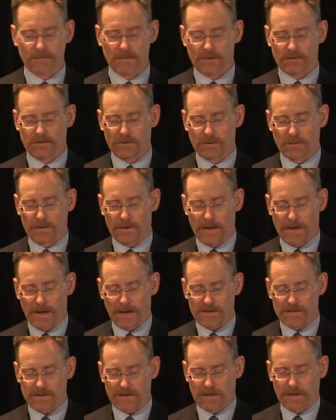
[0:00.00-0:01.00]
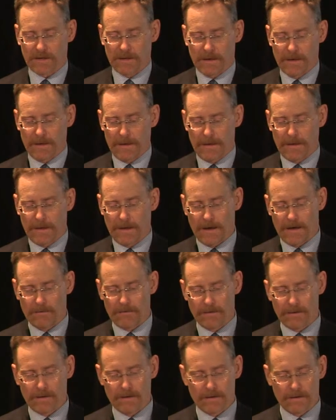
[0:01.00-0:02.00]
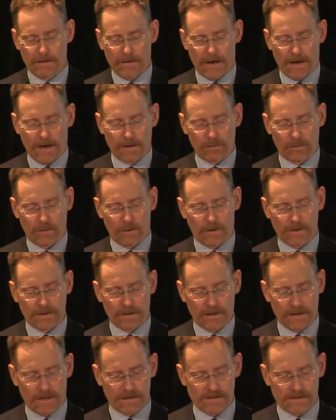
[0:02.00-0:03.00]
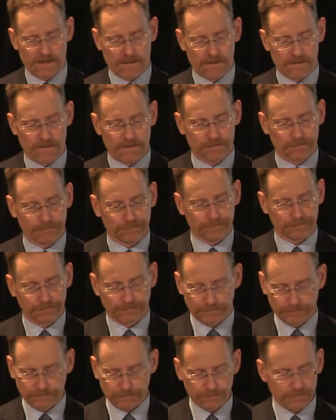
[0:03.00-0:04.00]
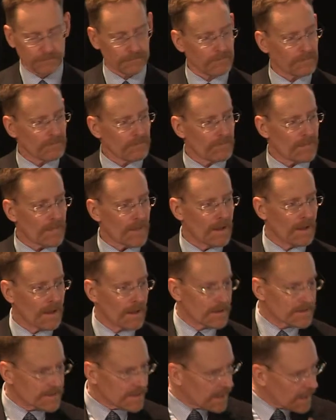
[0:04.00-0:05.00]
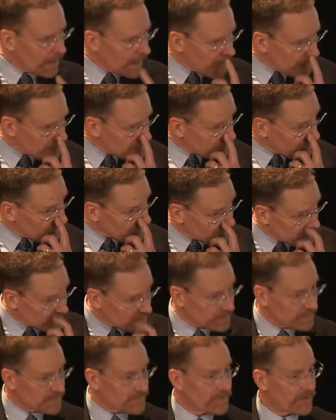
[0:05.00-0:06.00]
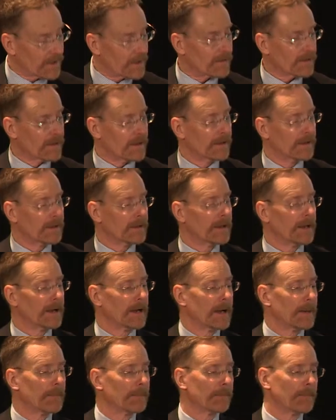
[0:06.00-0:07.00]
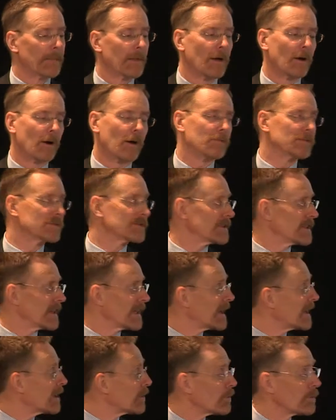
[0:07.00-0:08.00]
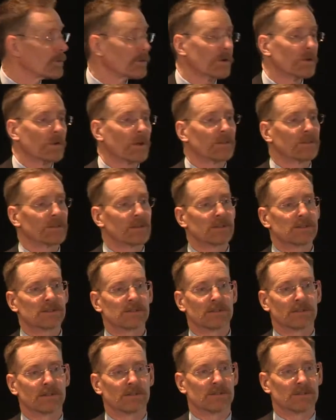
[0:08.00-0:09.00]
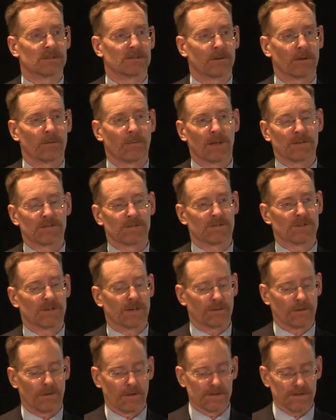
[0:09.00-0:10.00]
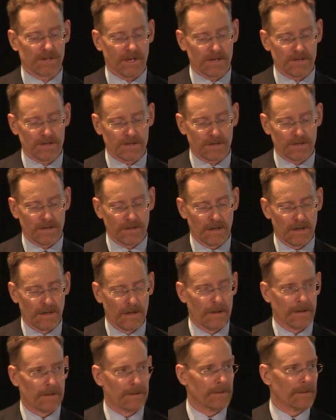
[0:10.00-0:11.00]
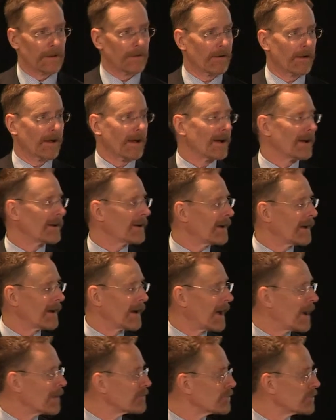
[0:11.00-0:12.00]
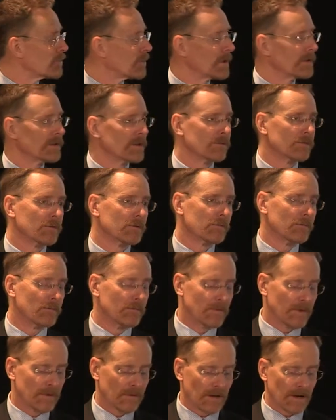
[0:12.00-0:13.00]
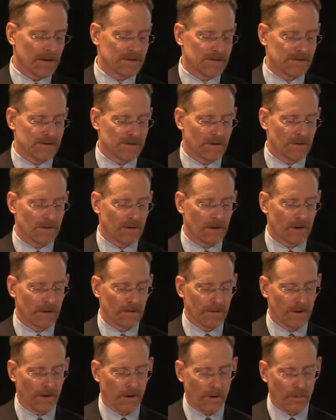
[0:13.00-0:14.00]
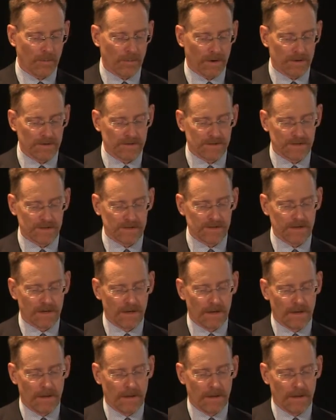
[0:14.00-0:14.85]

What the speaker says: The two actually are very hardwired in that sense. So how do HVAC systems vary? Obviously they don't all look like this. This is very much a generalisation. There are 101 different variations on the whole process.